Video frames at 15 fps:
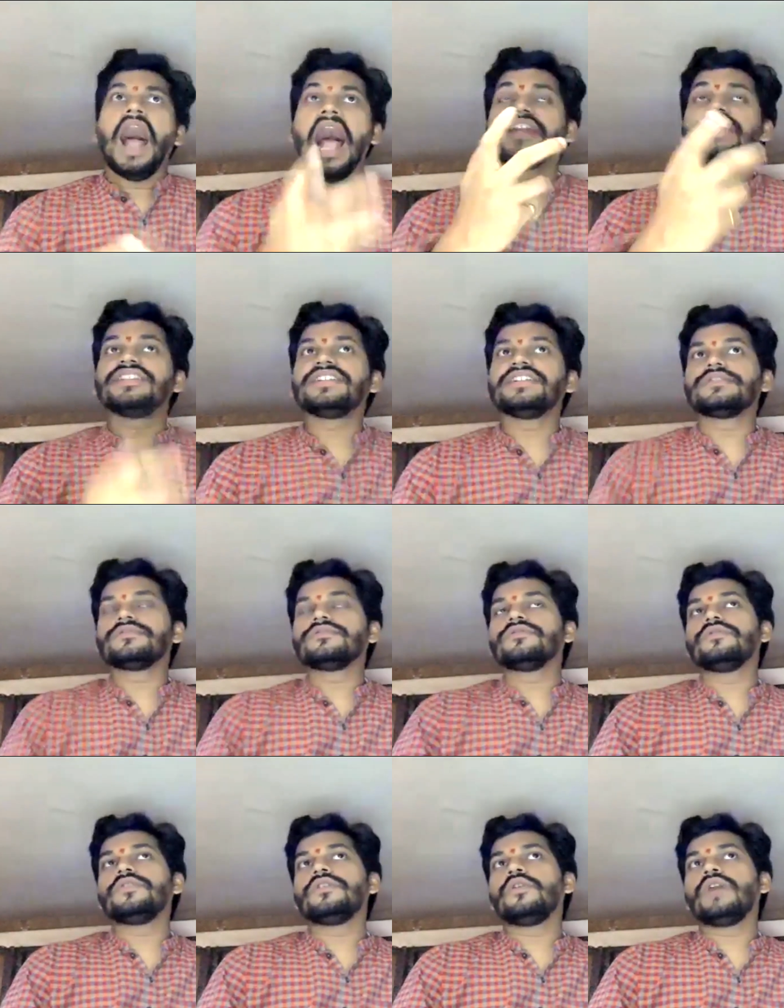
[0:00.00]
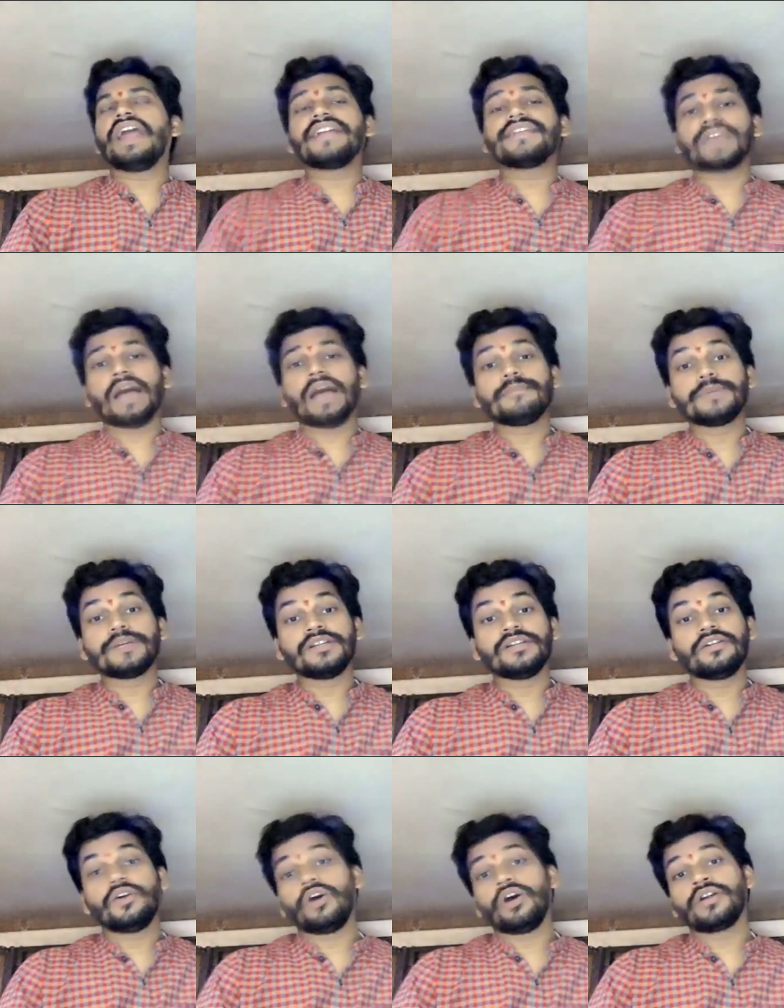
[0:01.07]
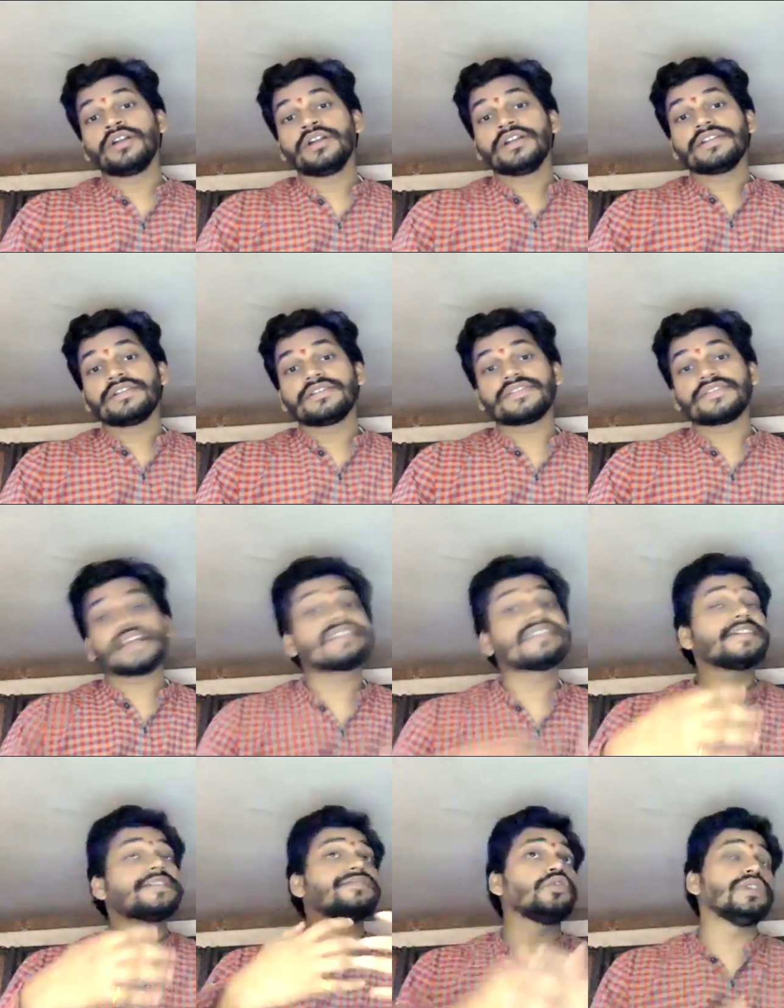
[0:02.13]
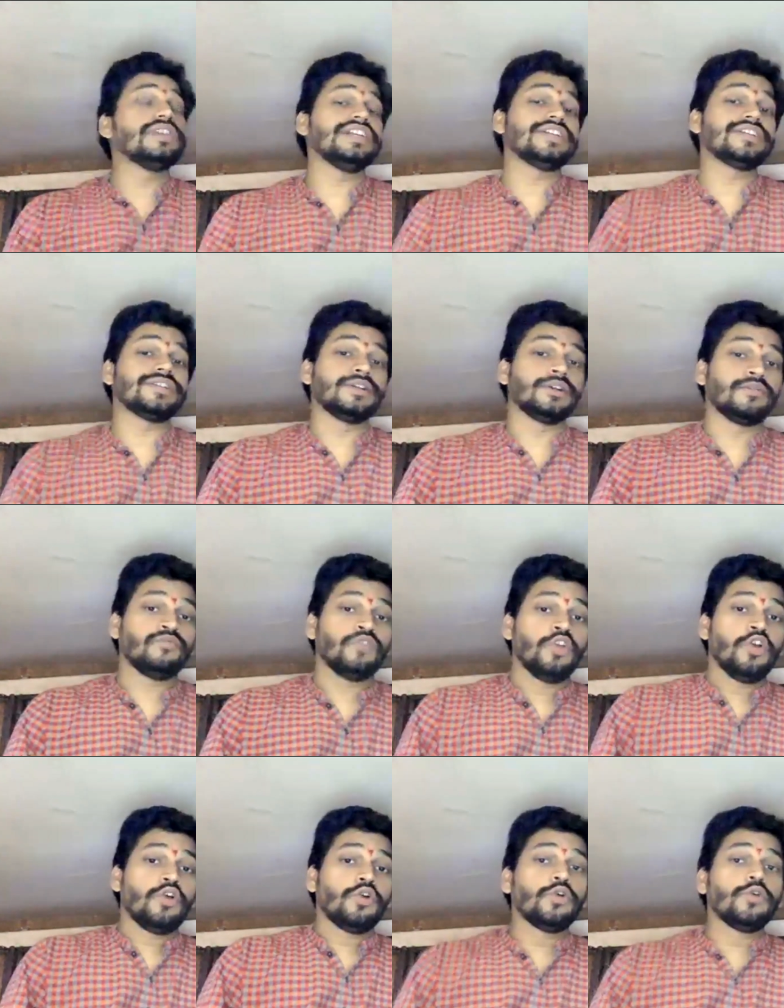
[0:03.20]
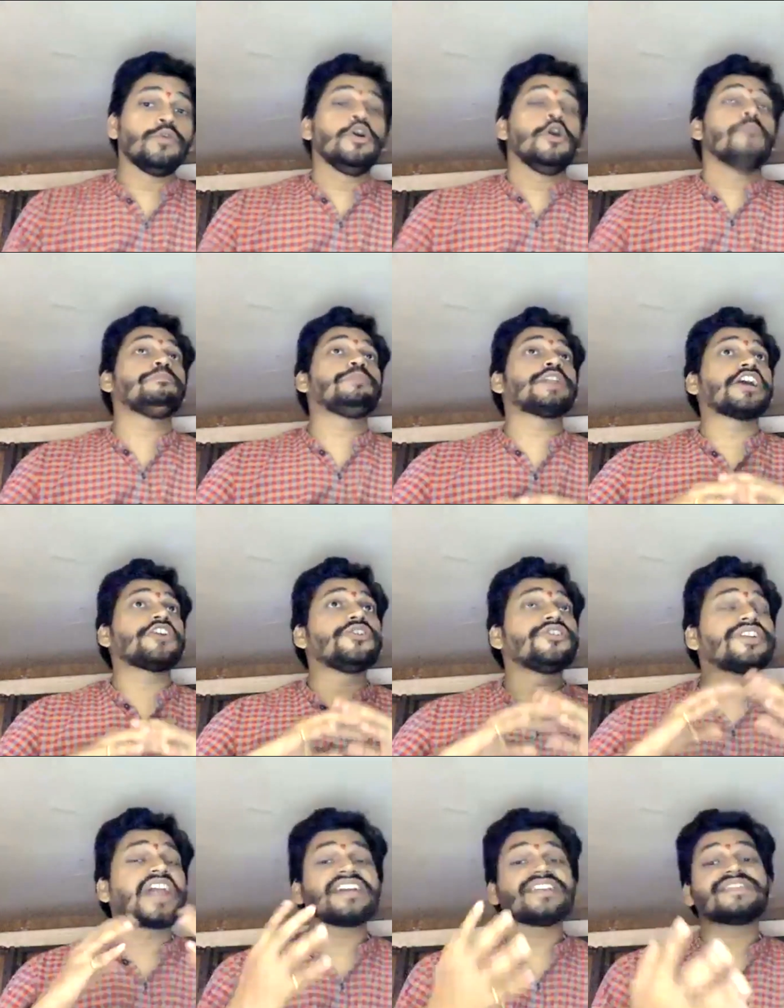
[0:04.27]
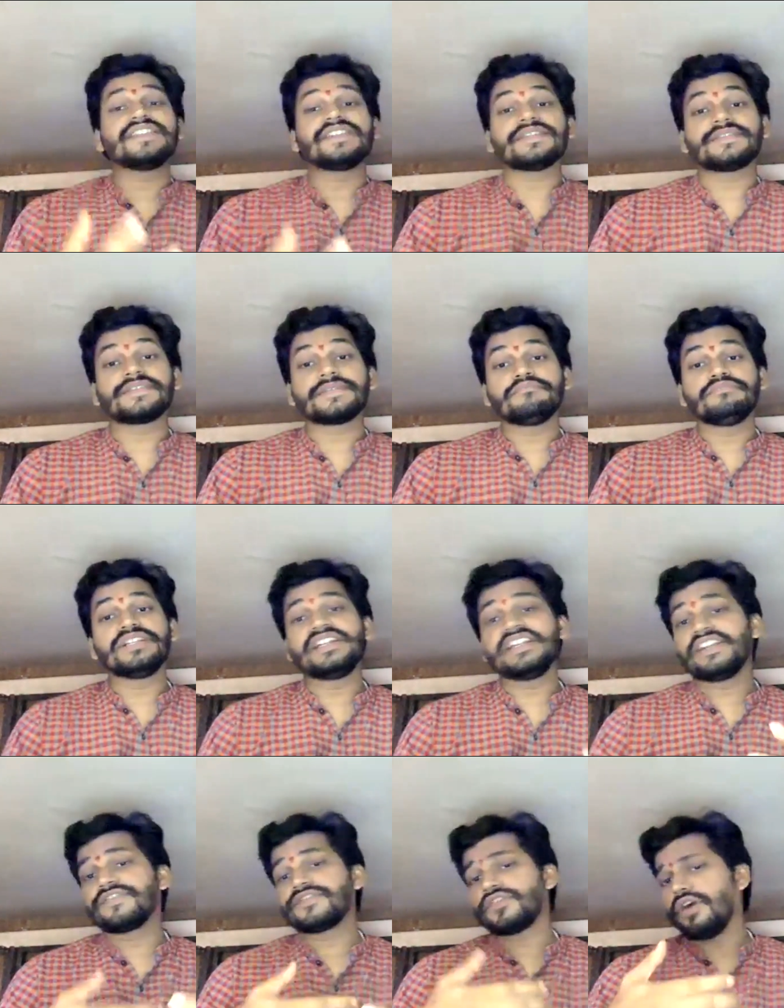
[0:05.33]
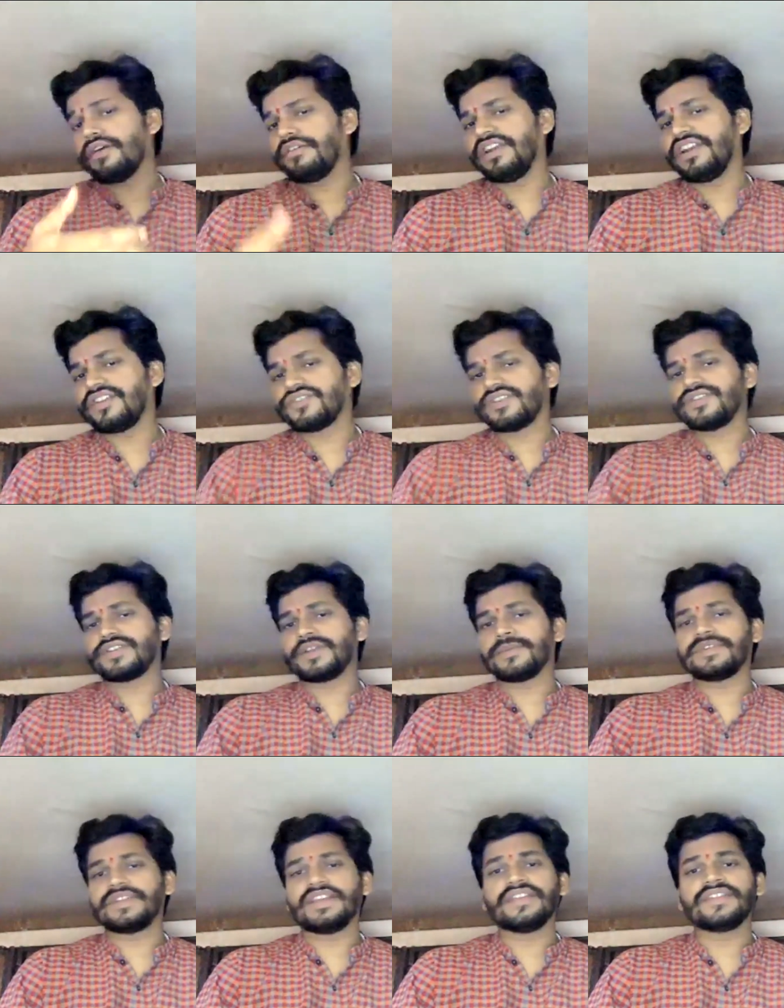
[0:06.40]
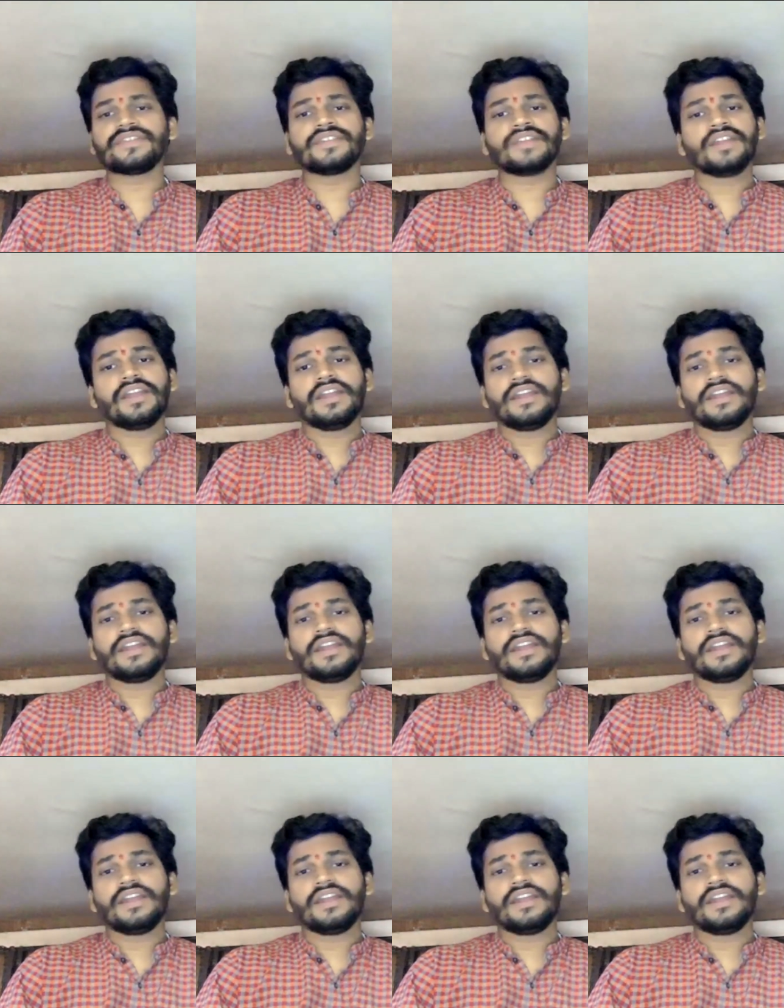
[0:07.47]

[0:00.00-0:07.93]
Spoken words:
Another example or successful leader who prioritizes building strong relationships is,